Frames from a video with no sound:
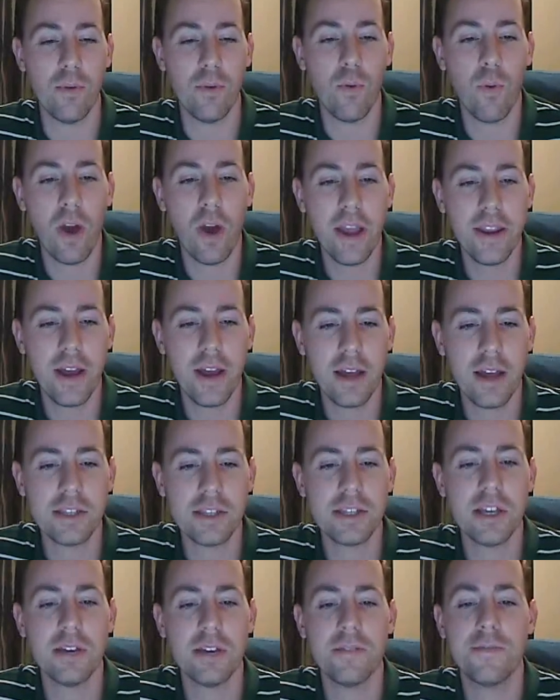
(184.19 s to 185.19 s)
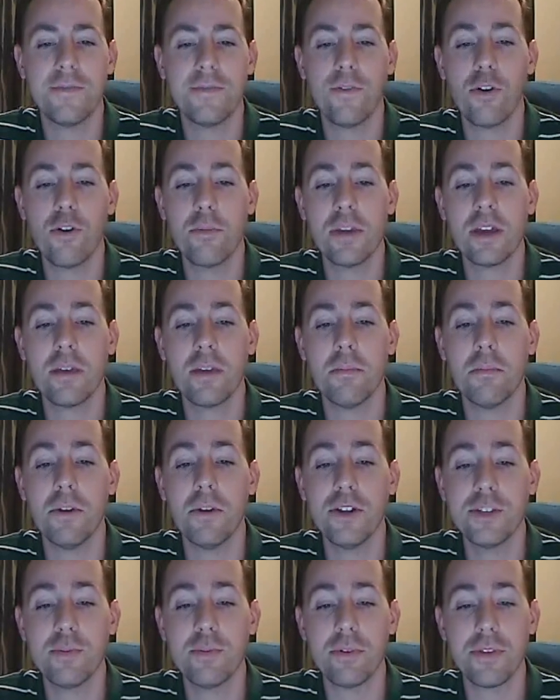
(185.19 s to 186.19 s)
Why not, instead of forming
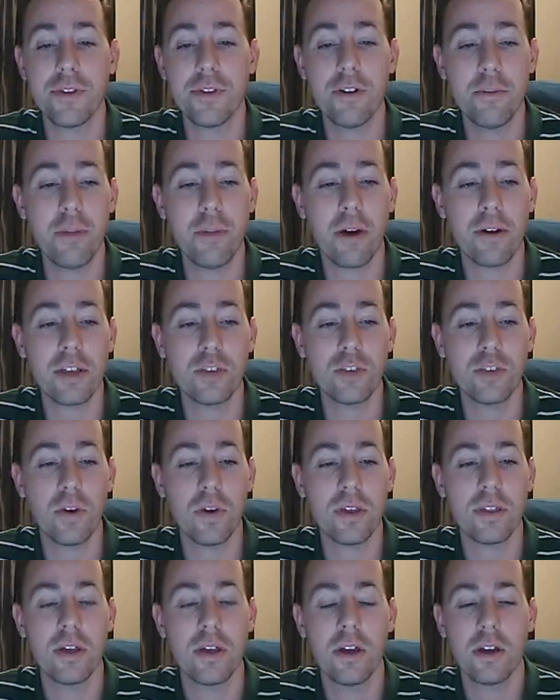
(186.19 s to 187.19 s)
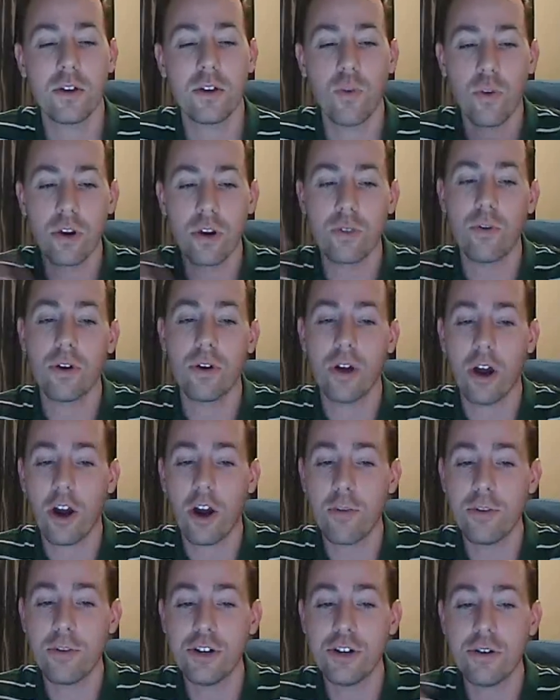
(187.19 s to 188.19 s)
multiple third parties with quote-unquote
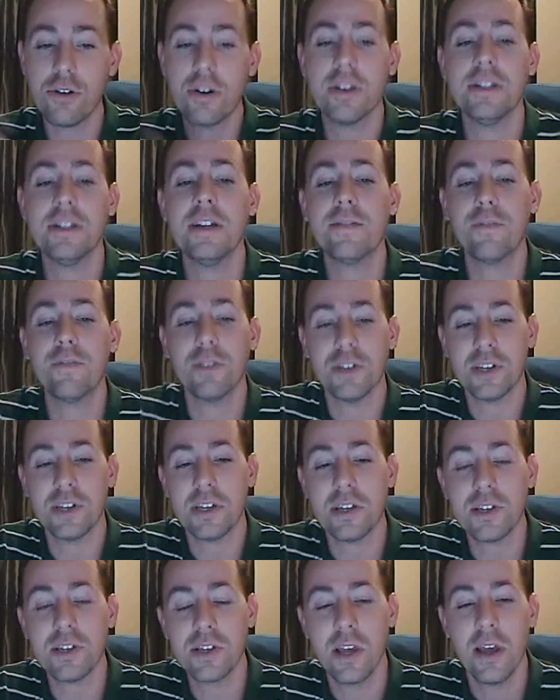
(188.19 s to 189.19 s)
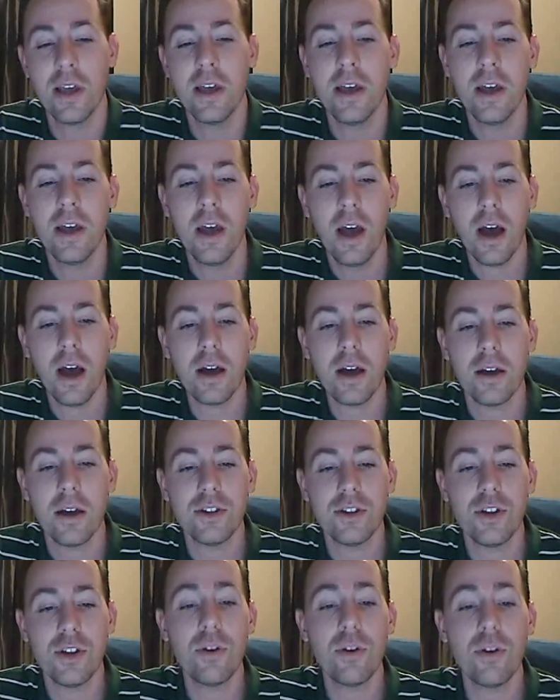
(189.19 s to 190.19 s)
arbitrary differences,
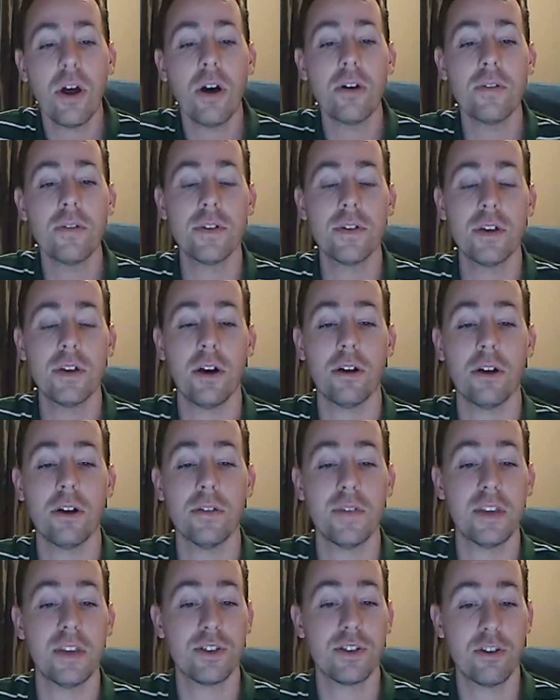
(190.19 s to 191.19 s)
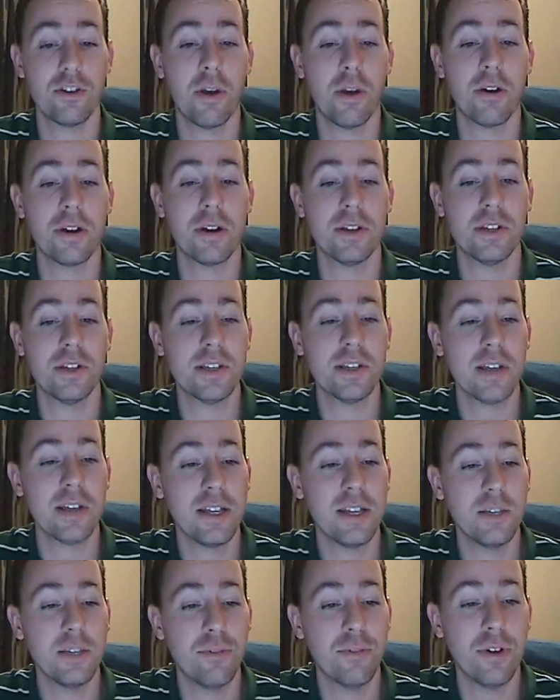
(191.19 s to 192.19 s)
don't all of these third parties decide
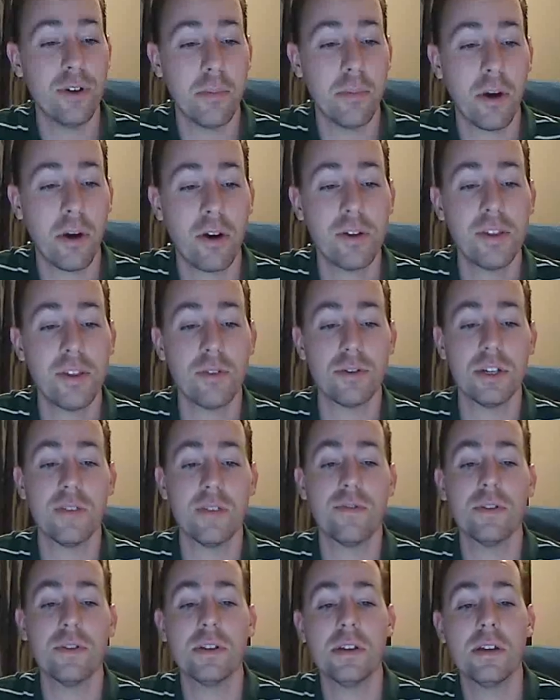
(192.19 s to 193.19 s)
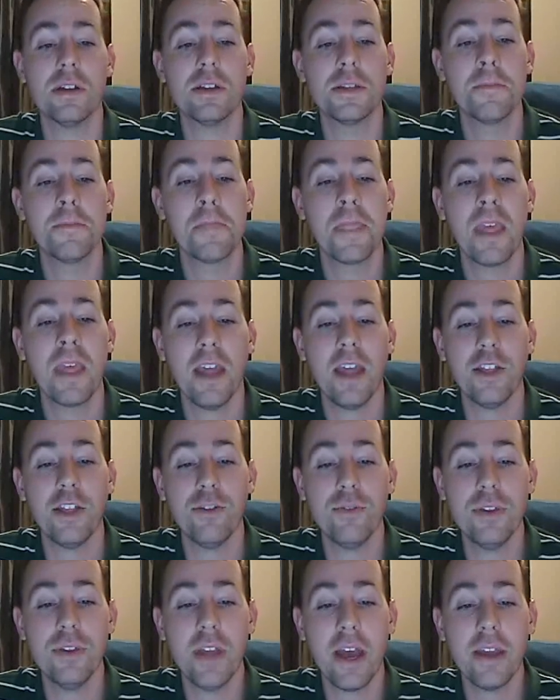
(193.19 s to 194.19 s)
to put apart those differences and
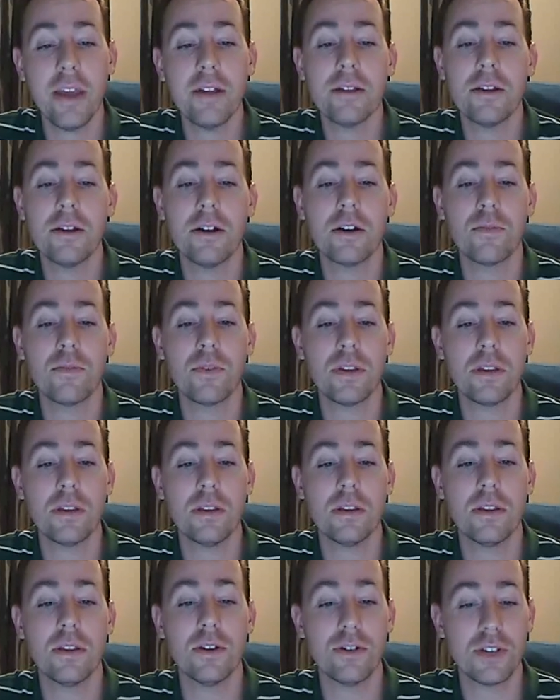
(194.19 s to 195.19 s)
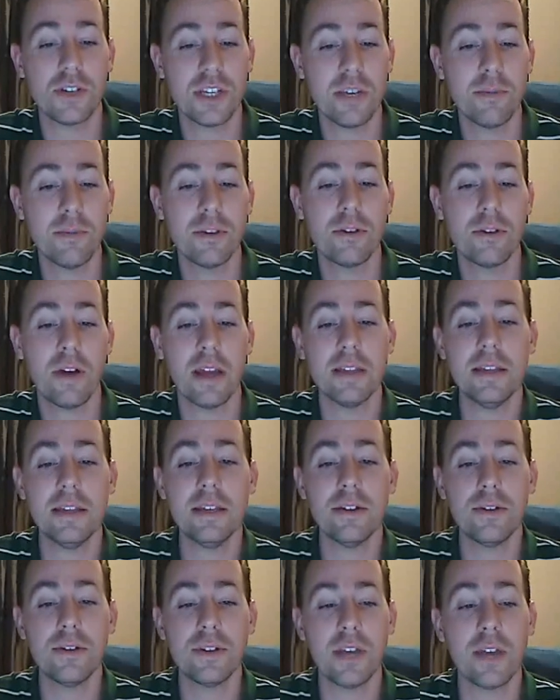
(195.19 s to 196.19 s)
unite along with their similar
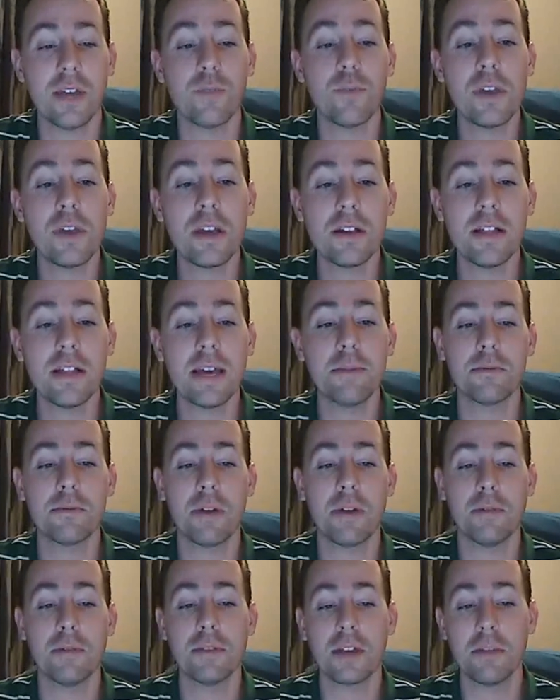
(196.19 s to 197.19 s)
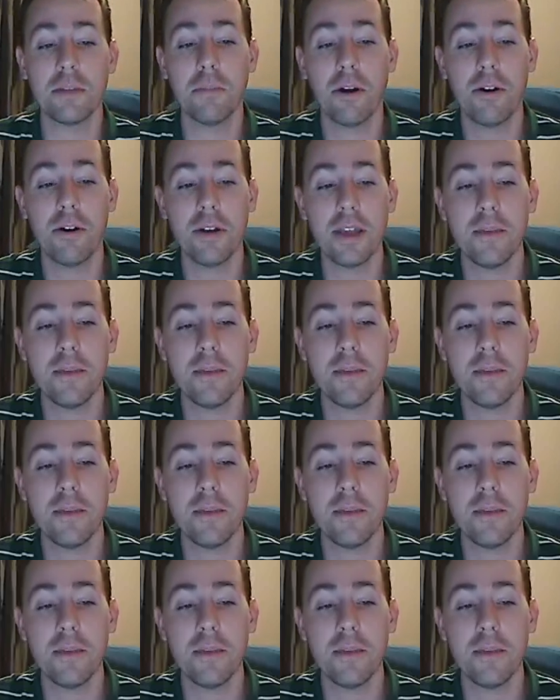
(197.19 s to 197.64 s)
ideals and reclaim the Republican Party?